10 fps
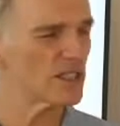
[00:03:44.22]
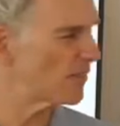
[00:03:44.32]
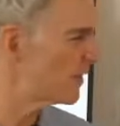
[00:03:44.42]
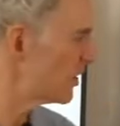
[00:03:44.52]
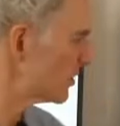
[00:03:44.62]
your
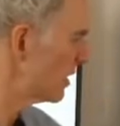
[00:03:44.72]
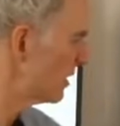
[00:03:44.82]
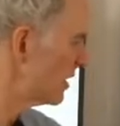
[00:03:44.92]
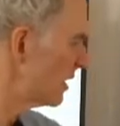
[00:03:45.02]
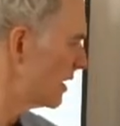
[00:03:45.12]

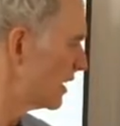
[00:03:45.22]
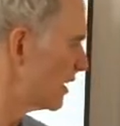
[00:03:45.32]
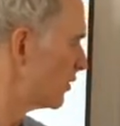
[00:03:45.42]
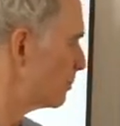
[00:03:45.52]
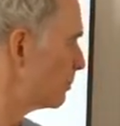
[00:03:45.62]
definition
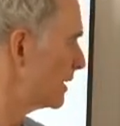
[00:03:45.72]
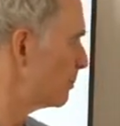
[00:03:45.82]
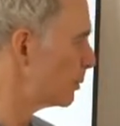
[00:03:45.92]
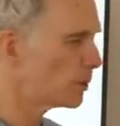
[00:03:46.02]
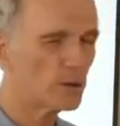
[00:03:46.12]
is
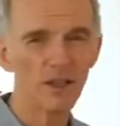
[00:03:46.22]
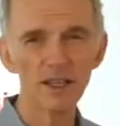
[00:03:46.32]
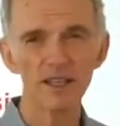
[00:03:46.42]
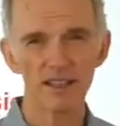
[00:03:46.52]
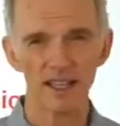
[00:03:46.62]
people
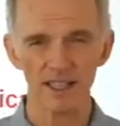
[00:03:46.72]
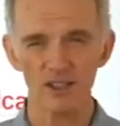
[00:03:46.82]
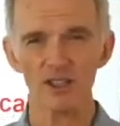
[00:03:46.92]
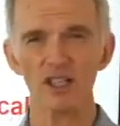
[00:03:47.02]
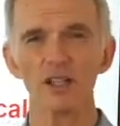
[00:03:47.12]
that I
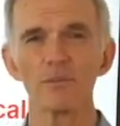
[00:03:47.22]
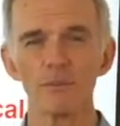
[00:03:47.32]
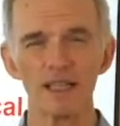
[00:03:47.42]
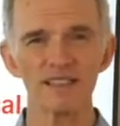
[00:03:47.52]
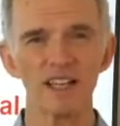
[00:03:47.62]
can share
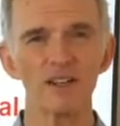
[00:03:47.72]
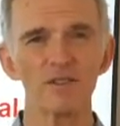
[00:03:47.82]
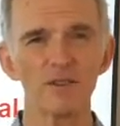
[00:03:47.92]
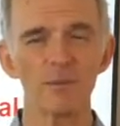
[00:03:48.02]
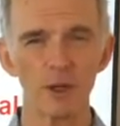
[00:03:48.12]

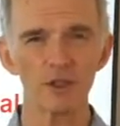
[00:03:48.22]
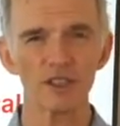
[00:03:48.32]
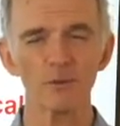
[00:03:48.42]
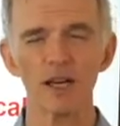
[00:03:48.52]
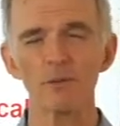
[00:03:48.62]
myself
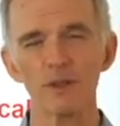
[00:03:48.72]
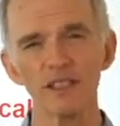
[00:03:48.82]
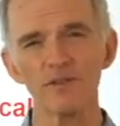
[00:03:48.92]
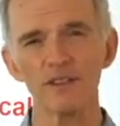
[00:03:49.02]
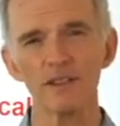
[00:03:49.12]
emotionally, what I
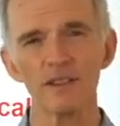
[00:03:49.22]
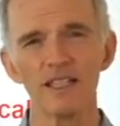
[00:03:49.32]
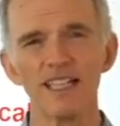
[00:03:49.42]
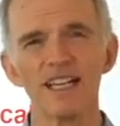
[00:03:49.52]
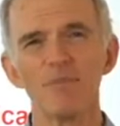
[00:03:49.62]
really feel.
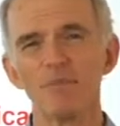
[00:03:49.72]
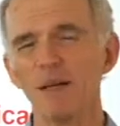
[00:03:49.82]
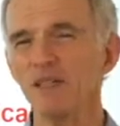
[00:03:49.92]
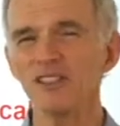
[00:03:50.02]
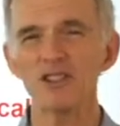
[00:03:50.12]

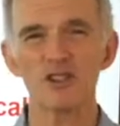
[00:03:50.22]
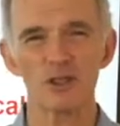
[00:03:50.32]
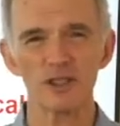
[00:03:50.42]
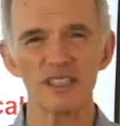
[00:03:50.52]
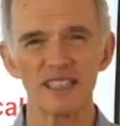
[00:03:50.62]
Maybe it's
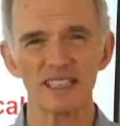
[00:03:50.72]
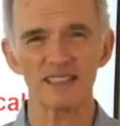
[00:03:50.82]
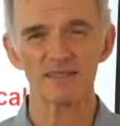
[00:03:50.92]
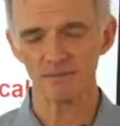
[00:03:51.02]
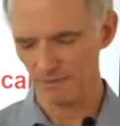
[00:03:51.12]
journaling.
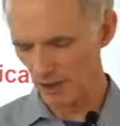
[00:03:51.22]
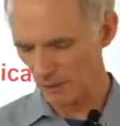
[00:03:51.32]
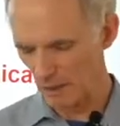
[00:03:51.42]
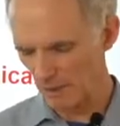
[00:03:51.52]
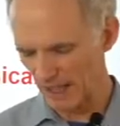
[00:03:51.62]

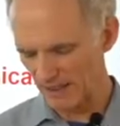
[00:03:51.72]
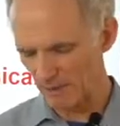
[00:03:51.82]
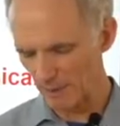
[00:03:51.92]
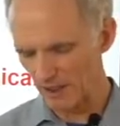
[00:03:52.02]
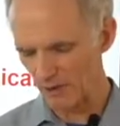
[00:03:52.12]
You know, maybe
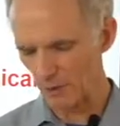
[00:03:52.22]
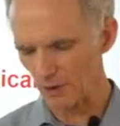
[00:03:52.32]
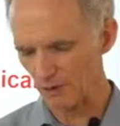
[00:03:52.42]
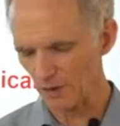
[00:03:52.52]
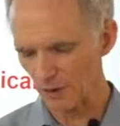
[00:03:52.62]
that's a place where
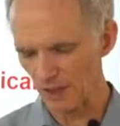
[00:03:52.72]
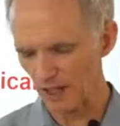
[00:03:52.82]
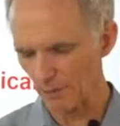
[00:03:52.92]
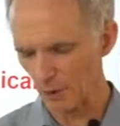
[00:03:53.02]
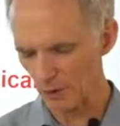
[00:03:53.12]
you feel
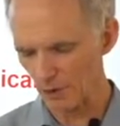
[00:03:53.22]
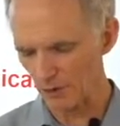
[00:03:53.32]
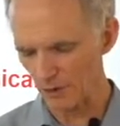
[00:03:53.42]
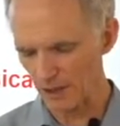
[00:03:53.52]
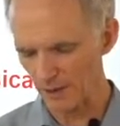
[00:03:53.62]
that
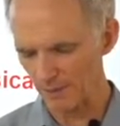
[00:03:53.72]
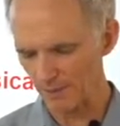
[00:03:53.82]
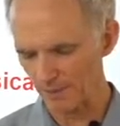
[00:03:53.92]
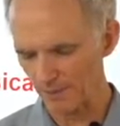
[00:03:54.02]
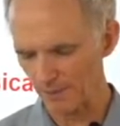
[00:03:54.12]
emotional freedom.